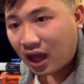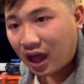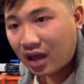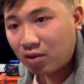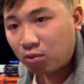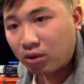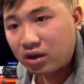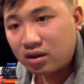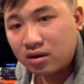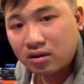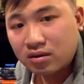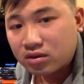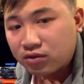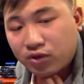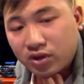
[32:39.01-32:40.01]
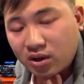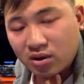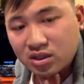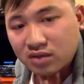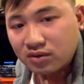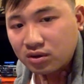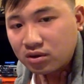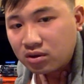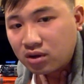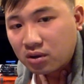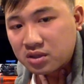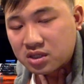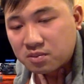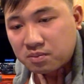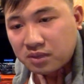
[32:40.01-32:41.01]
And when for those of you who
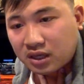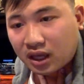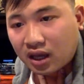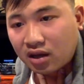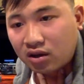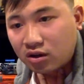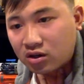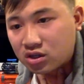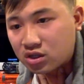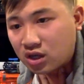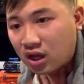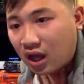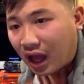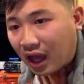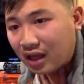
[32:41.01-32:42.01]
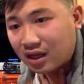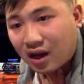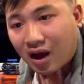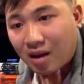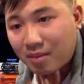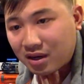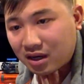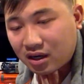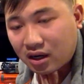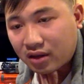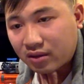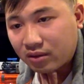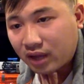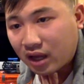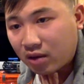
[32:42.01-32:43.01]
don't speak English and comment in
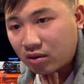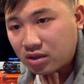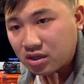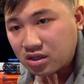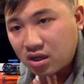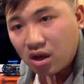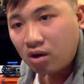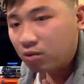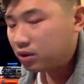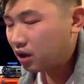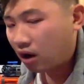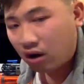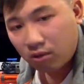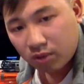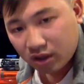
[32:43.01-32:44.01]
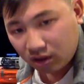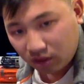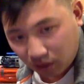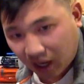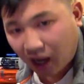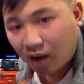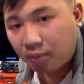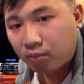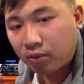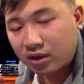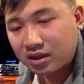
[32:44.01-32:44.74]
other languages, we we look